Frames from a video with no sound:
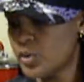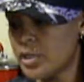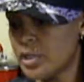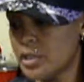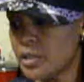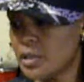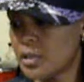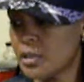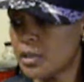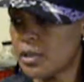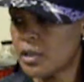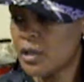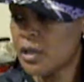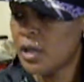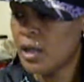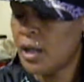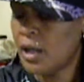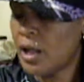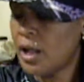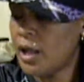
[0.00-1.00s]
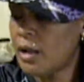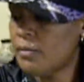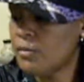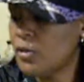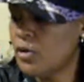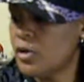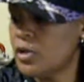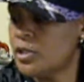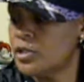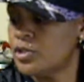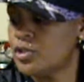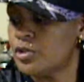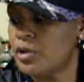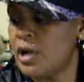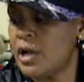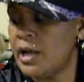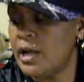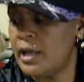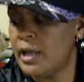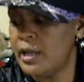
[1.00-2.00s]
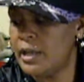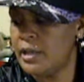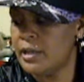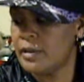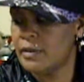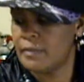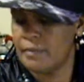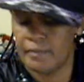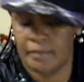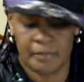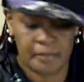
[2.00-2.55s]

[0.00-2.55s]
one I'm going to try,